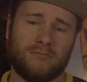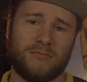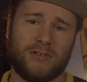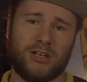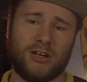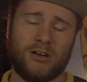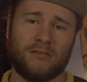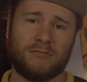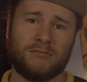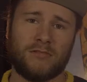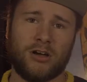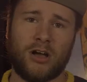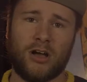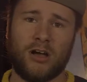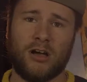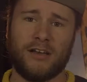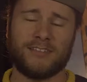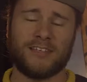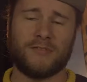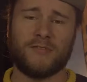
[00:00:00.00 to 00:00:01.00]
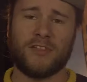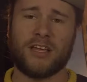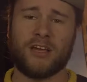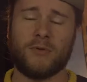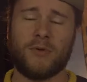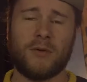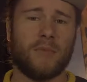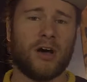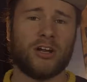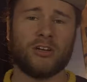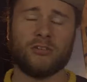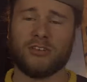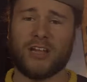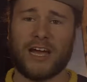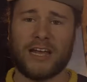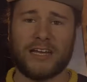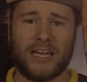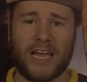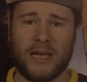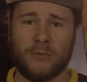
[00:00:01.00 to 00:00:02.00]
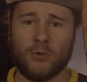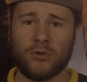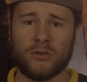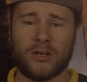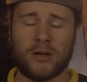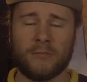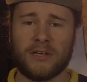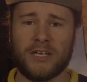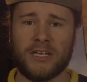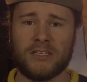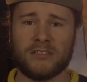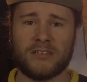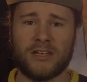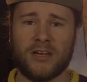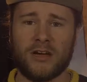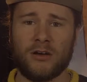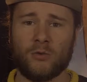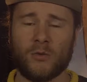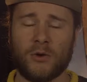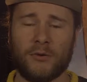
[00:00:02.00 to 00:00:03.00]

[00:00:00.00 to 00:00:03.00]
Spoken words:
Is everything going to be bundled like cable companies now,